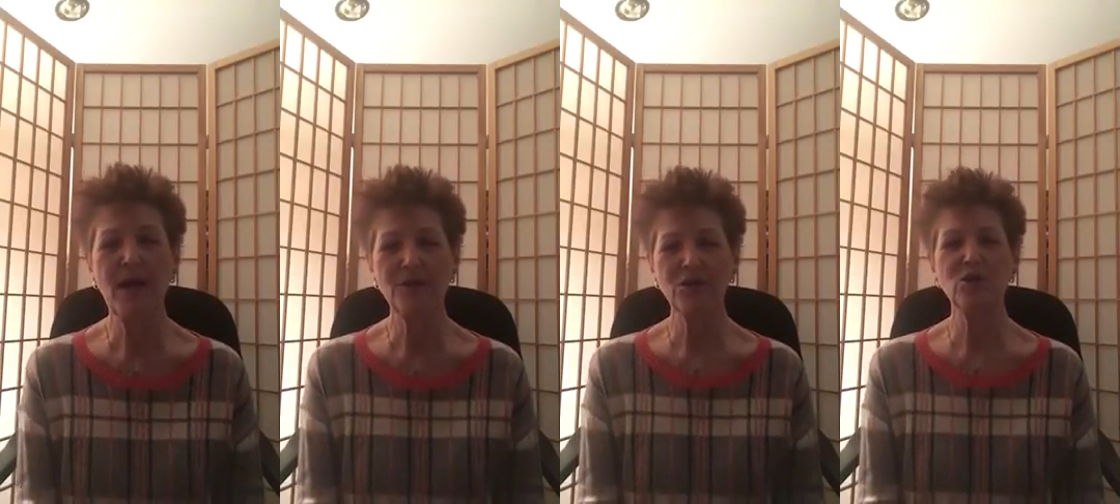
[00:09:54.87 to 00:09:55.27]

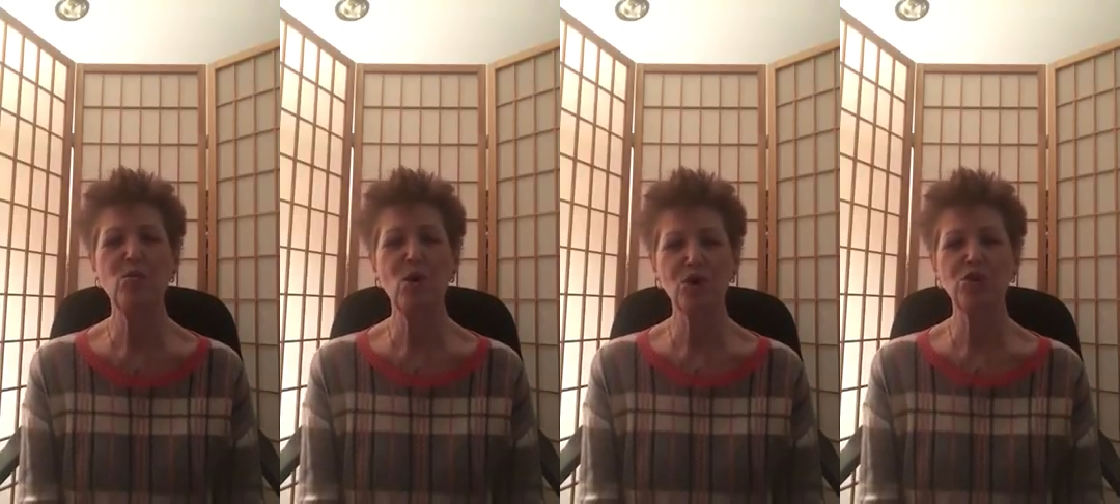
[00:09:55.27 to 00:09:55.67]
I
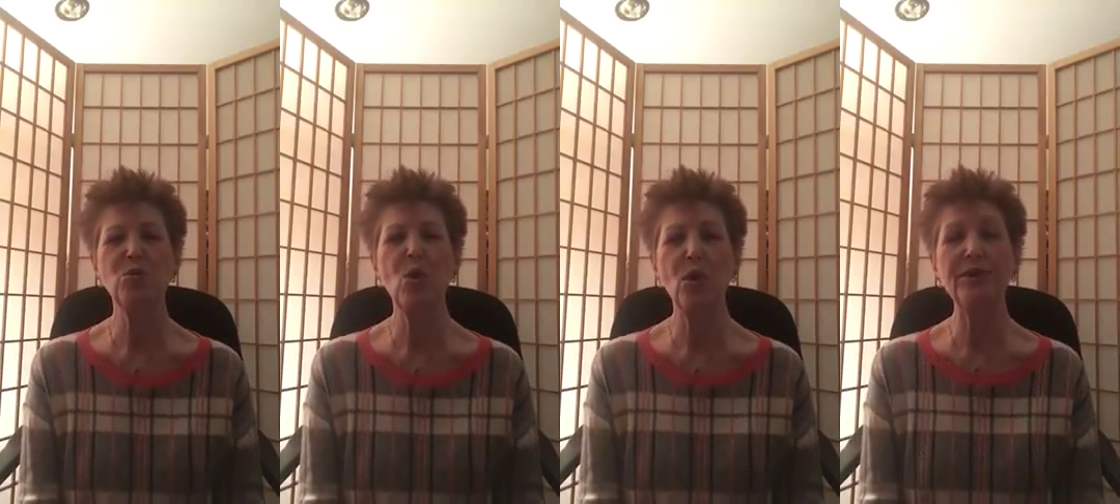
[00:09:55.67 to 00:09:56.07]
just want
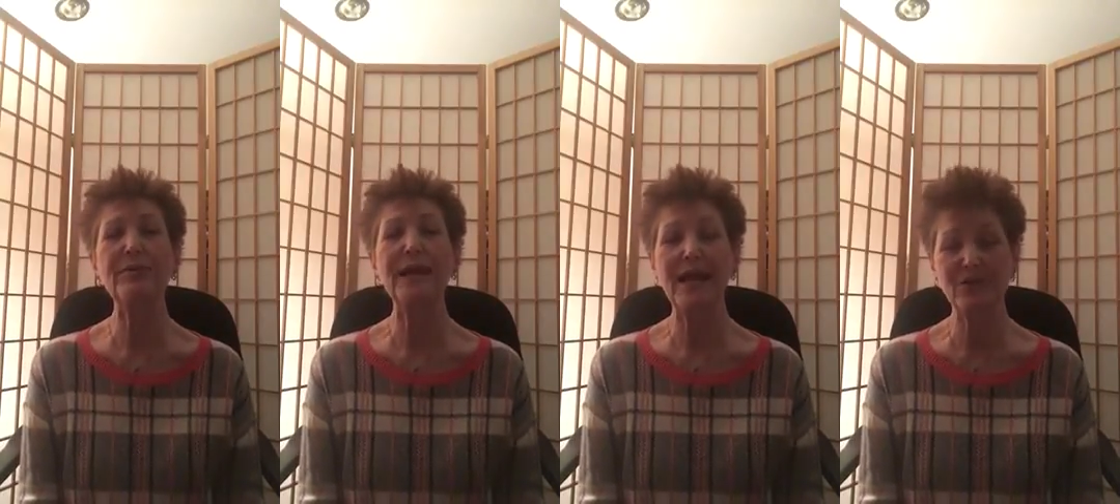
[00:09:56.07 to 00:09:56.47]
you all
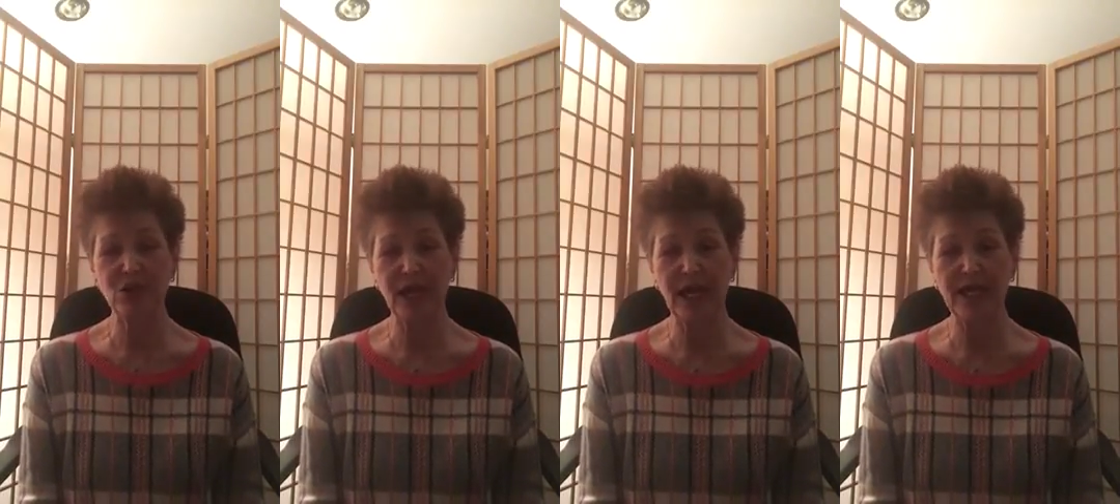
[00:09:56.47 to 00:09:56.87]
to be
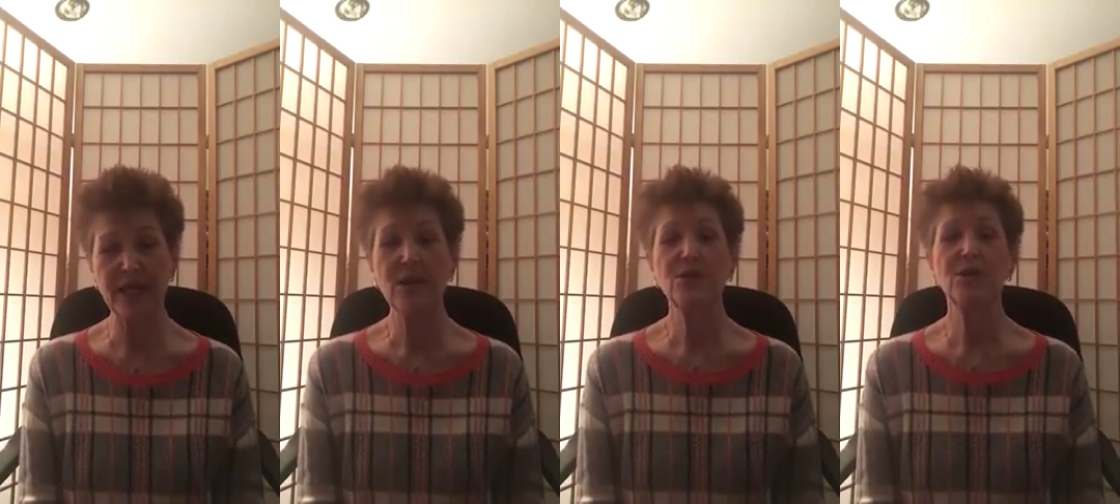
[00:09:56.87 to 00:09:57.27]

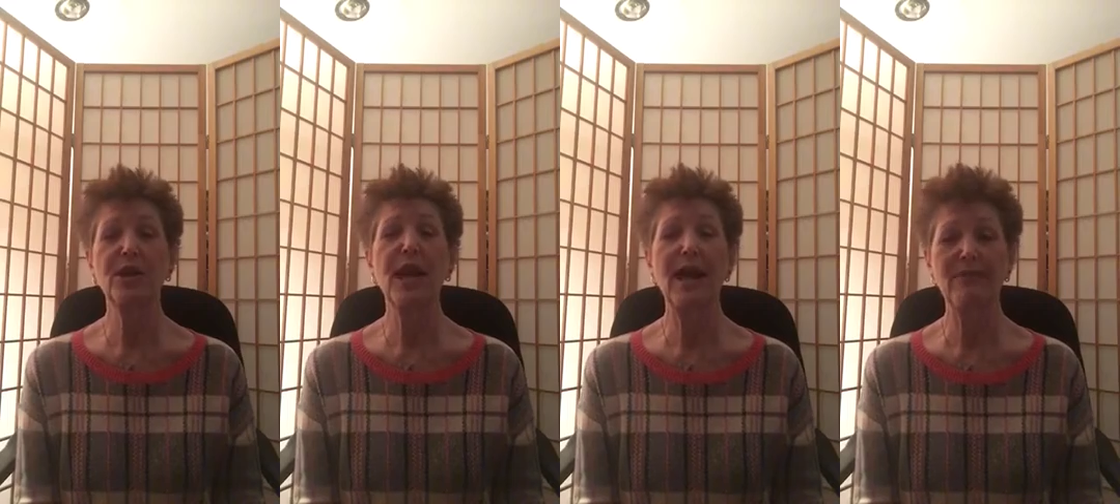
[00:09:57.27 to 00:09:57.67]
educated so
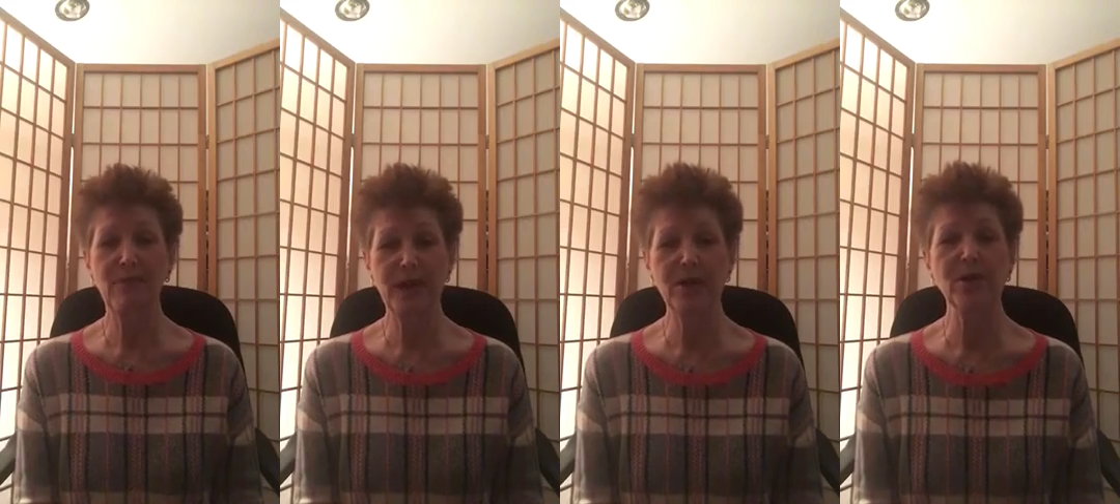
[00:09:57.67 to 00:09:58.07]
you have a
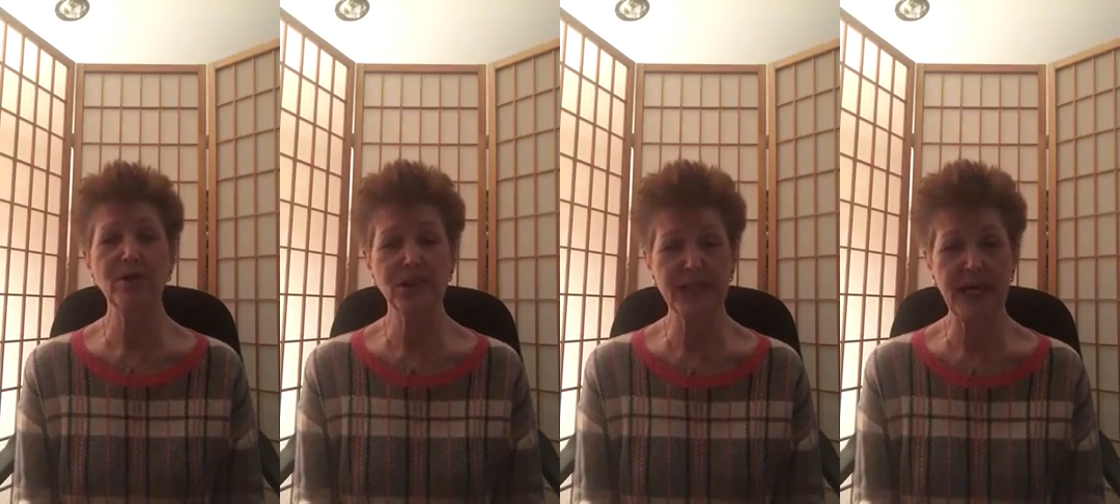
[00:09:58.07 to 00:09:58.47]
better
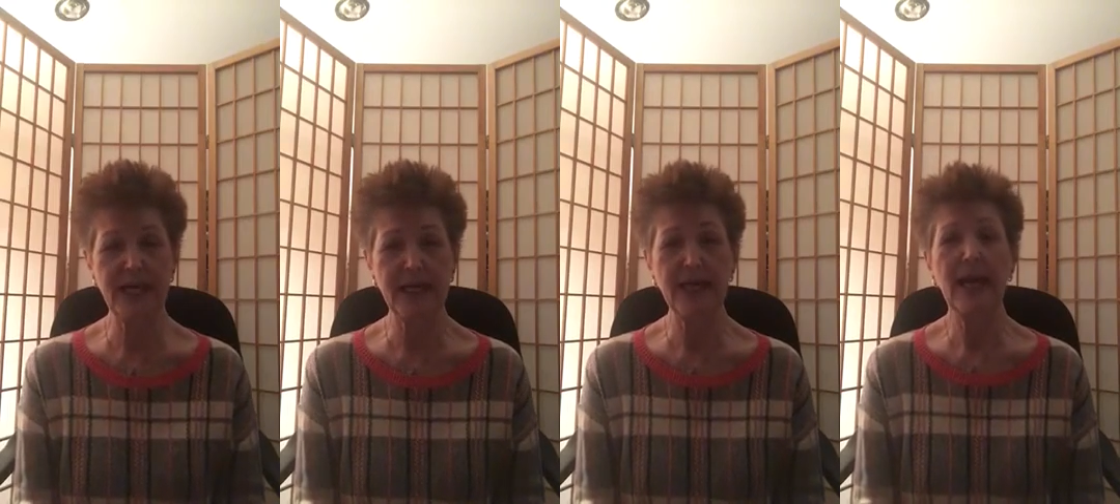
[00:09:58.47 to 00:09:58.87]

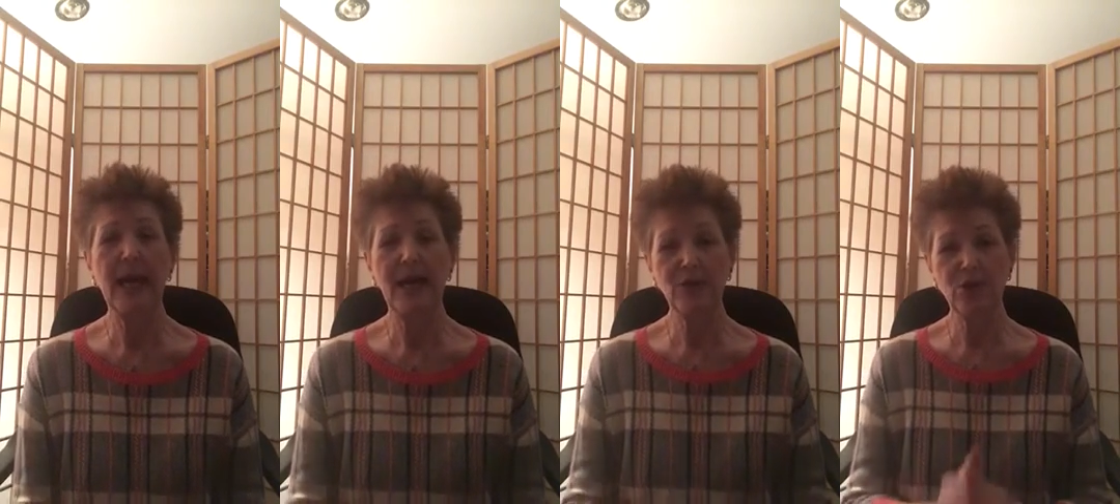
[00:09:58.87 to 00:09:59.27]
understanding,
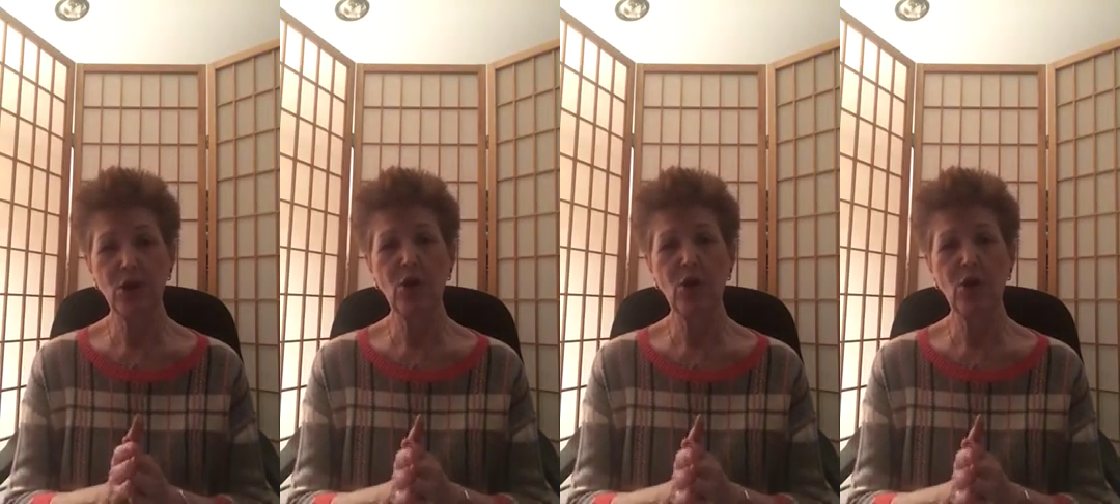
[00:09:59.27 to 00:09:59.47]
and